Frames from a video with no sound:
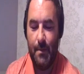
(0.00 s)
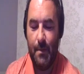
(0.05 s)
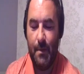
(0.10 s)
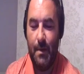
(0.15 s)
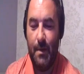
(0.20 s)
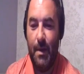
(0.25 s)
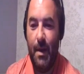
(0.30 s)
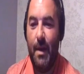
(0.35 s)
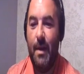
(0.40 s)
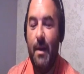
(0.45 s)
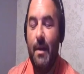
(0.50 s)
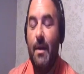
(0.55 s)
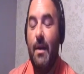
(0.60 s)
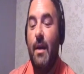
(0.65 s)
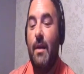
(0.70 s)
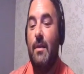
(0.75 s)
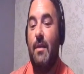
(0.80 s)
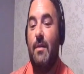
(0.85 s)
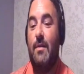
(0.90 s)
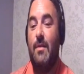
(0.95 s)
Yeah,
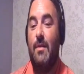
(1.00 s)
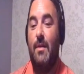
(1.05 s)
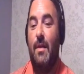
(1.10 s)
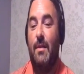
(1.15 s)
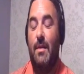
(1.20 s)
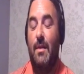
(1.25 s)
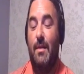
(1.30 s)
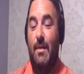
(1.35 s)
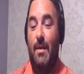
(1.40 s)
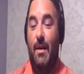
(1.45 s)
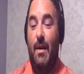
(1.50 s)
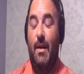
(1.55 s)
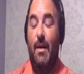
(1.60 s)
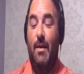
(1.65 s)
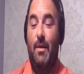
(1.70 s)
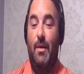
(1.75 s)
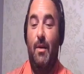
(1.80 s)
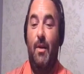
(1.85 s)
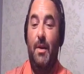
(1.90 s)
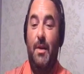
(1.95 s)
listen.
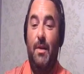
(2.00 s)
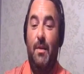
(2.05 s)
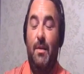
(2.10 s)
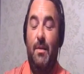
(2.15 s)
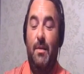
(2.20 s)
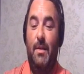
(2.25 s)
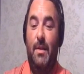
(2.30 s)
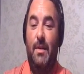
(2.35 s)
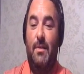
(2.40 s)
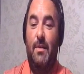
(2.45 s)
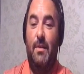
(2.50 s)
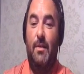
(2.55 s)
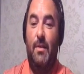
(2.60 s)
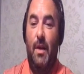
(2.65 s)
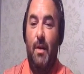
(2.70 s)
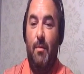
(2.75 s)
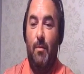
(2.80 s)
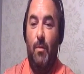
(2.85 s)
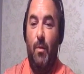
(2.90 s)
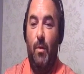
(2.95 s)

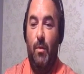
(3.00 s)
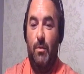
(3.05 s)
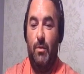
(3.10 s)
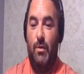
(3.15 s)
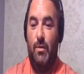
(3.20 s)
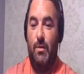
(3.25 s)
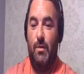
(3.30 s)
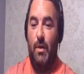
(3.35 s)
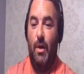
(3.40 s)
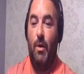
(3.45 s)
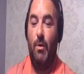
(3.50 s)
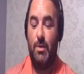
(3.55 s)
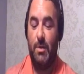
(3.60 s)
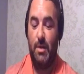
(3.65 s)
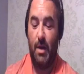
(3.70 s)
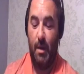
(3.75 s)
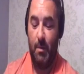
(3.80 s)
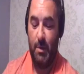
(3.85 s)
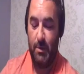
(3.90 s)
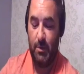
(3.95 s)
There's loads of
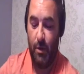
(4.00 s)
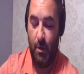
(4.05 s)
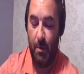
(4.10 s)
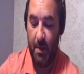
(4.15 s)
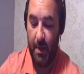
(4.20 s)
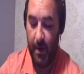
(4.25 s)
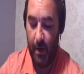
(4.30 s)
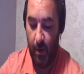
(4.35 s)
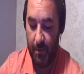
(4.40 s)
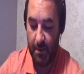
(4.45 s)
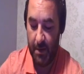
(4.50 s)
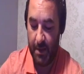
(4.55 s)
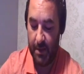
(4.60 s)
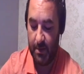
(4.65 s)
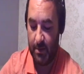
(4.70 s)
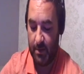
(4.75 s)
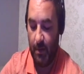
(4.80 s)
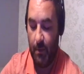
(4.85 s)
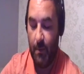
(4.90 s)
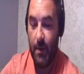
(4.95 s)
comments coming in over this,
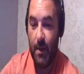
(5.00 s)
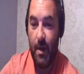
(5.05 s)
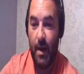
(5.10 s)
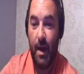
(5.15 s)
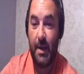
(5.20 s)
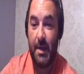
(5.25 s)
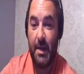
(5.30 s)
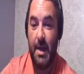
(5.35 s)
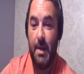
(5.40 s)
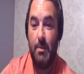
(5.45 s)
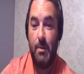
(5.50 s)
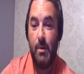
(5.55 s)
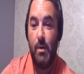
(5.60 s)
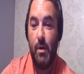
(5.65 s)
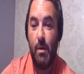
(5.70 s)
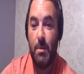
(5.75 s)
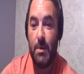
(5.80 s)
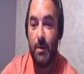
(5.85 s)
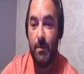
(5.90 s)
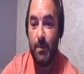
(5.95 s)
so and keep them
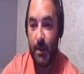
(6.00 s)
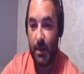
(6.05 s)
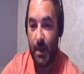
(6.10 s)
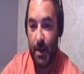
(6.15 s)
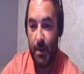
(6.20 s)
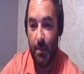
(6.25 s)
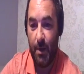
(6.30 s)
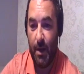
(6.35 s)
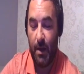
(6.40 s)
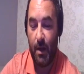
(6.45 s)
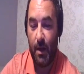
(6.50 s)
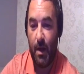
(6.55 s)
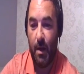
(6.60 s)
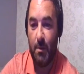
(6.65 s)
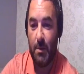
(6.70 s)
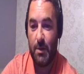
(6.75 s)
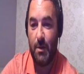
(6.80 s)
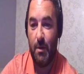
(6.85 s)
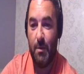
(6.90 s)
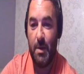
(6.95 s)
coming. Keep all your
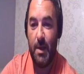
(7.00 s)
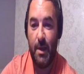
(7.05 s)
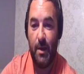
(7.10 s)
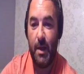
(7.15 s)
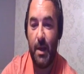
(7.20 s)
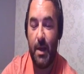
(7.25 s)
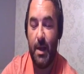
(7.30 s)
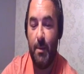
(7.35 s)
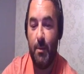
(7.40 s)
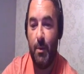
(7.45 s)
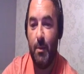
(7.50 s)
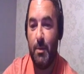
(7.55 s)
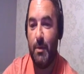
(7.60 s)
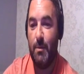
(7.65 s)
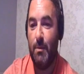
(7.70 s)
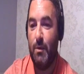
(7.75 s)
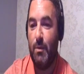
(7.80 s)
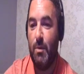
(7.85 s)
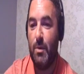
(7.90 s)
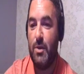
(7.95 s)
comments coming in. I'll keep up with
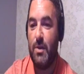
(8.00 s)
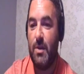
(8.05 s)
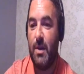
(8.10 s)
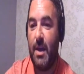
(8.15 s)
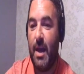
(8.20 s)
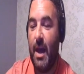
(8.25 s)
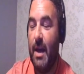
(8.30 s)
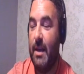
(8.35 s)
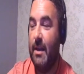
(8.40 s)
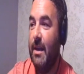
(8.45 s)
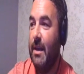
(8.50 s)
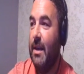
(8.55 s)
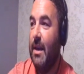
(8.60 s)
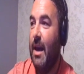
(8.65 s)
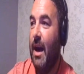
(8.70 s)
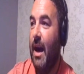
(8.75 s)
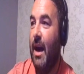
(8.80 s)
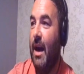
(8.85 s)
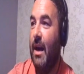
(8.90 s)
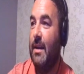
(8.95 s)
them as much as I can,
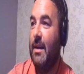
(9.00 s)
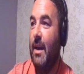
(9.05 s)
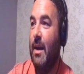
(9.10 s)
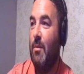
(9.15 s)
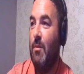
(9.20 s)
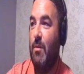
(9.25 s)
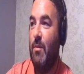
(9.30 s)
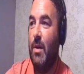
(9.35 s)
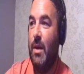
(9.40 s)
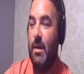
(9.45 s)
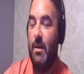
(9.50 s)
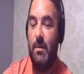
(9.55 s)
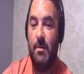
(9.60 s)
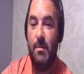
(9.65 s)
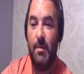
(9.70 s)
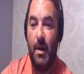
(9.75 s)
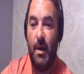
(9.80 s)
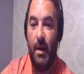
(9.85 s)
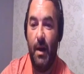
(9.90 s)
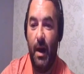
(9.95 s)
and we'll
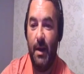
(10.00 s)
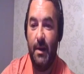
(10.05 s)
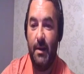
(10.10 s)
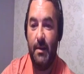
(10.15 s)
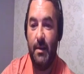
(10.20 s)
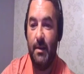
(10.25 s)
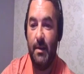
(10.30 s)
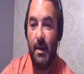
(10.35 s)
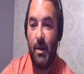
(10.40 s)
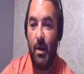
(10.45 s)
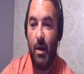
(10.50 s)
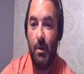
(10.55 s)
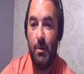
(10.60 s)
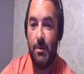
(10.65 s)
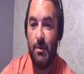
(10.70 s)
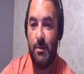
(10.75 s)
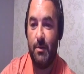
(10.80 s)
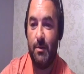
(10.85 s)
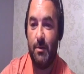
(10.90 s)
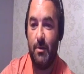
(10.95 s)
anything that
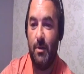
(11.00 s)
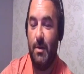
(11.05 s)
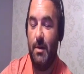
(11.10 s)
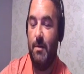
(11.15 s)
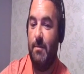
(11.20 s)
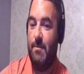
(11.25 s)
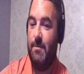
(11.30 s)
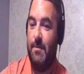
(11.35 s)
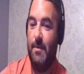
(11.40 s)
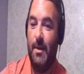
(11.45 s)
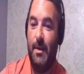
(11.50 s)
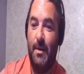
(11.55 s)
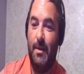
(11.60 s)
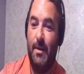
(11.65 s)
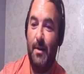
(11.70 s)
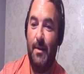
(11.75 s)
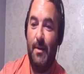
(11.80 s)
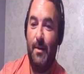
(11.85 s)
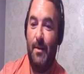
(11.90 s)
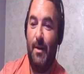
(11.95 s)
goes kind of
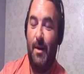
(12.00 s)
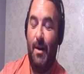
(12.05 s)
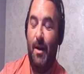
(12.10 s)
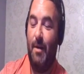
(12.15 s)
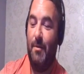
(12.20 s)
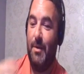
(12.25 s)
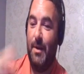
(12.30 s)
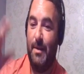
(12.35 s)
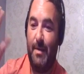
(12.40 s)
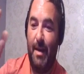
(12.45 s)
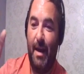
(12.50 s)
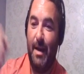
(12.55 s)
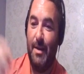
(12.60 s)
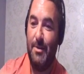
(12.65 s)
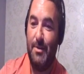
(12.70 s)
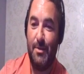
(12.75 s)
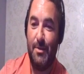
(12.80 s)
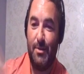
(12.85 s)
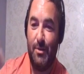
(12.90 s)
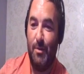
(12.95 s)
off on a
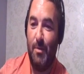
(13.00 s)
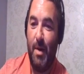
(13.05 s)
tangent somewhere.